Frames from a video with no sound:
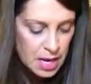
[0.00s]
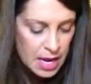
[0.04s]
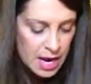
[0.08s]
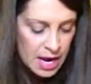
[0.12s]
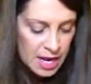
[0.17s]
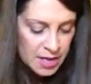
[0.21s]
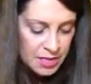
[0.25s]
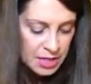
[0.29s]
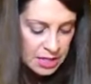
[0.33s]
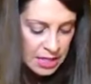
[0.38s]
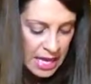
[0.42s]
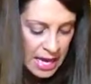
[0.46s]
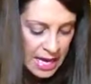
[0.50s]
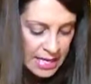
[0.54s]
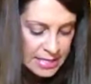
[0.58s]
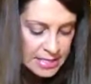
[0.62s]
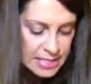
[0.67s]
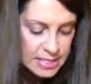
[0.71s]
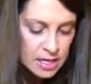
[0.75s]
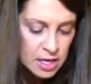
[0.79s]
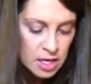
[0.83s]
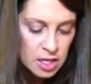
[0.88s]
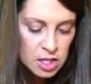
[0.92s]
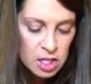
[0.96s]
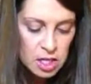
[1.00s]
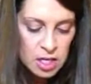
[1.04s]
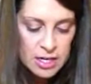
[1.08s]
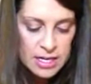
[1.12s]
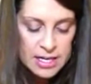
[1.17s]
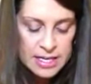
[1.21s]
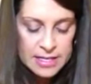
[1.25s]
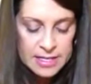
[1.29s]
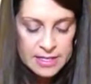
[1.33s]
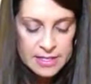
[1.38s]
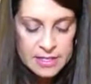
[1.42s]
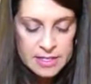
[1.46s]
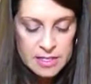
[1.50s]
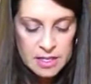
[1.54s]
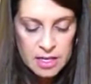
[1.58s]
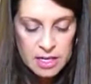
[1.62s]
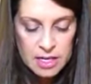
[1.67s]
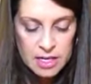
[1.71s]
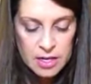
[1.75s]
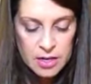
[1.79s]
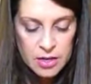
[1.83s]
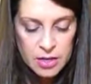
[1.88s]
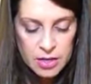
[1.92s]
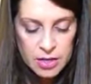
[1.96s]
And the last color is
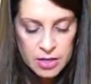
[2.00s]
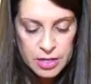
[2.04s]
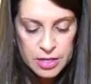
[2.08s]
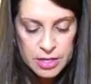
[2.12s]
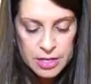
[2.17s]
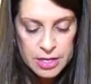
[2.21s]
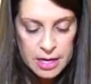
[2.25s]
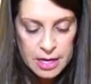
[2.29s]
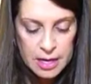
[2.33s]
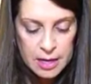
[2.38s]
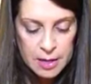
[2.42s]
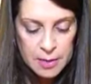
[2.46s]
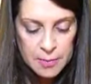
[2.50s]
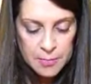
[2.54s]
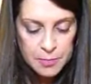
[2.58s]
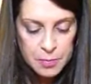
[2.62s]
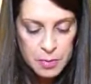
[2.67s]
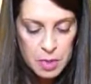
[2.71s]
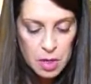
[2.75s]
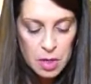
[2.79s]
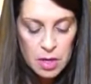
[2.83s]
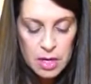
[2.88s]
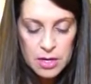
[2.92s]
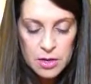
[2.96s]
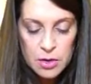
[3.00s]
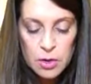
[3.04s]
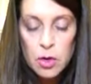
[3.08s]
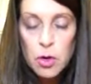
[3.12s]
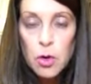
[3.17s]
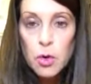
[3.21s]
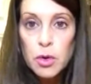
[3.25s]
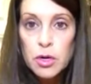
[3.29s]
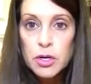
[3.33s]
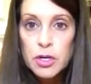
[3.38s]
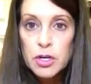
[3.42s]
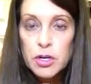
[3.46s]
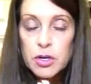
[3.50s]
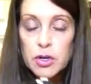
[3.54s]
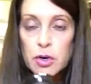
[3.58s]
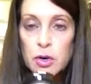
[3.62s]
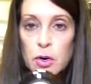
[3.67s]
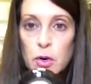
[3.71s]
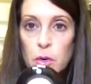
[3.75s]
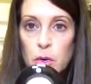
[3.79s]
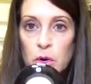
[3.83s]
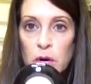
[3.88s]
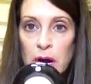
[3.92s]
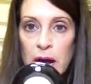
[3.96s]
a good inner corner
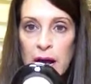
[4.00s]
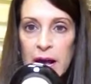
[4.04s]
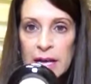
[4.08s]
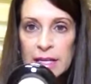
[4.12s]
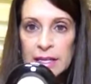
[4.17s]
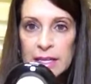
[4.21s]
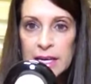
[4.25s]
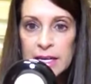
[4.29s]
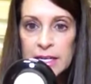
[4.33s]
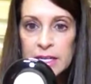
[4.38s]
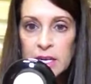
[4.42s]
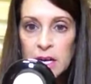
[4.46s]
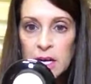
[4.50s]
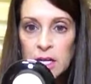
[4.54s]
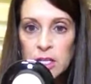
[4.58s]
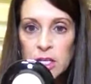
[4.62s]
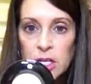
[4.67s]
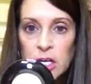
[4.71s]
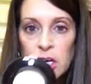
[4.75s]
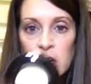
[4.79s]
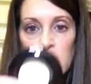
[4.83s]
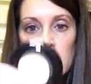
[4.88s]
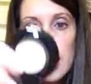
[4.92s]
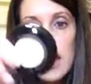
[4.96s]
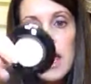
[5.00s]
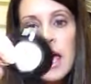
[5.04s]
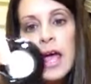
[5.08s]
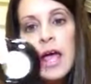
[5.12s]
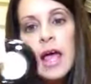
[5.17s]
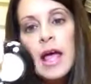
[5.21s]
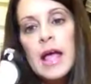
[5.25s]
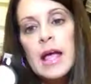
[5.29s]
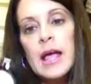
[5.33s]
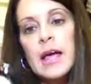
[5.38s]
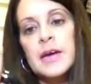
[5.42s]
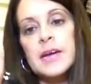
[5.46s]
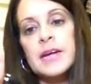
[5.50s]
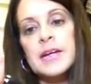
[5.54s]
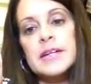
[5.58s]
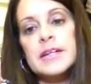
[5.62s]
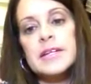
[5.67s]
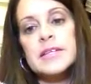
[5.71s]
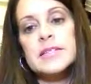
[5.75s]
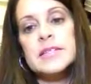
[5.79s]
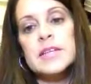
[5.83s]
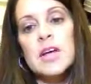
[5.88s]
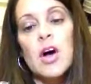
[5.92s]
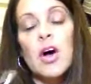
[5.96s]
or highlight color, and it
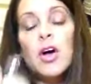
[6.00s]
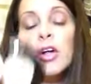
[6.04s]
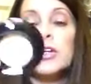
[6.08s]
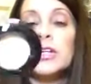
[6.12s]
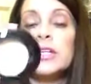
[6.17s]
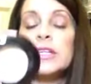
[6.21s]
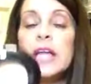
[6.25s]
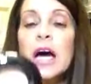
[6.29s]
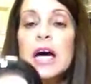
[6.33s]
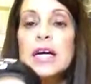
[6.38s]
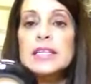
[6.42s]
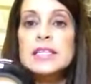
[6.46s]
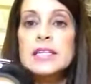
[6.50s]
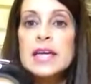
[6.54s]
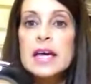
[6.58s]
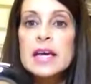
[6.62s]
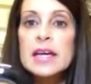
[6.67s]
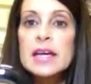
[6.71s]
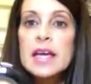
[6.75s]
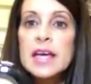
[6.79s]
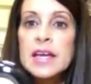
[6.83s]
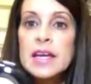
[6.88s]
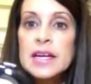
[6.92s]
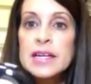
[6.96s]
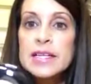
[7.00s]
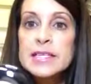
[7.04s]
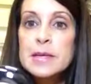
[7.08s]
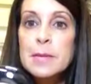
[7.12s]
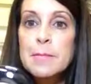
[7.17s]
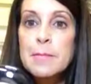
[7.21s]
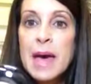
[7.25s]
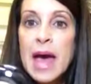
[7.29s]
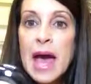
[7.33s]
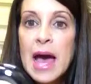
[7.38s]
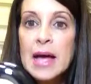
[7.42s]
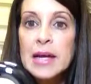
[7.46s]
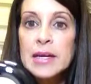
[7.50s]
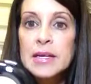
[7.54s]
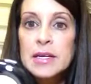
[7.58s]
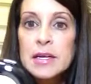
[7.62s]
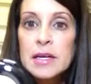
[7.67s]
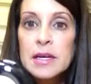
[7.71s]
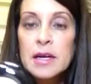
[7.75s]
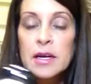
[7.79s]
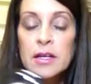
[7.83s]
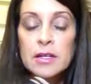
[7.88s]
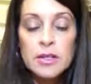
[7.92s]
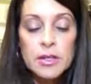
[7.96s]
is called Latte, and it is a matte
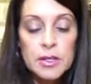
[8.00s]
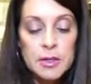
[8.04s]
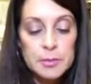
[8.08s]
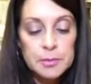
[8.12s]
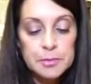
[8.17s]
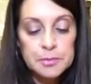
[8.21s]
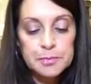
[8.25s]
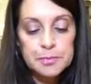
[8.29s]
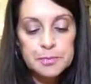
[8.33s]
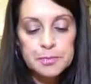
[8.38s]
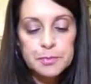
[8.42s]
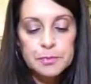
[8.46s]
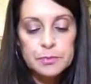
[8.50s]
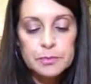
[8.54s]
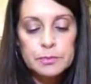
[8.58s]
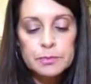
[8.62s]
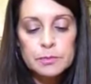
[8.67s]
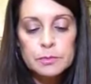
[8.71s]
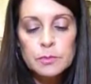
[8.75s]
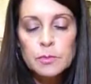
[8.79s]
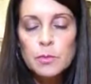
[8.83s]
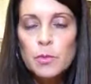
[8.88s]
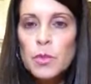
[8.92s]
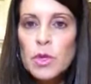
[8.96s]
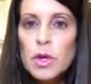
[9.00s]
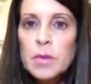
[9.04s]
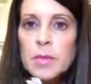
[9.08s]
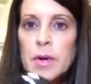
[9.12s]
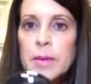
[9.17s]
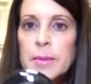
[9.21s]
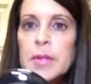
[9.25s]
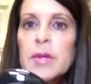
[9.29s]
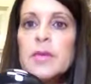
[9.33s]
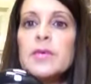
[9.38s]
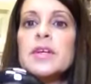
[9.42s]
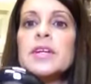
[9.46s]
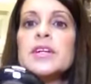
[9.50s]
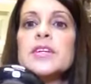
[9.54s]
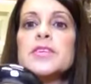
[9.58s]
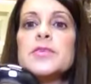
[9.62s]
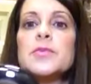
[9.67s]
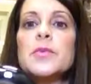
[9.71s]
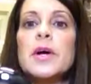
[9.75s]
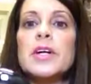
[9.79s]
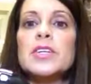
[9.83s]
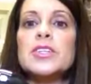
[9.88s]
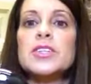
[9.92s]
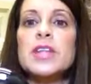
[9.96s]
color. Probably don't need to
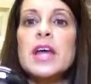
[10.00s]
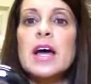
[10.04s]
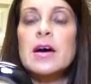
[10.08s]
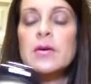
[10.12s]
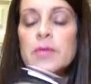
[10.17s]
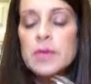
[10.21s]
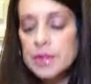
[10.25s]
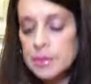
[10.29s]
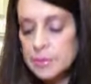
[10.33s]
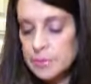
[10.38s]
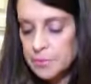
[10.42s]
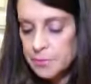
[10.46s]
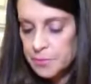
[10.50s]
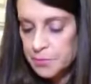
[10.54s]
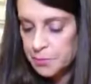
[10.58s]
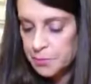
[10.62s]
swatch that one.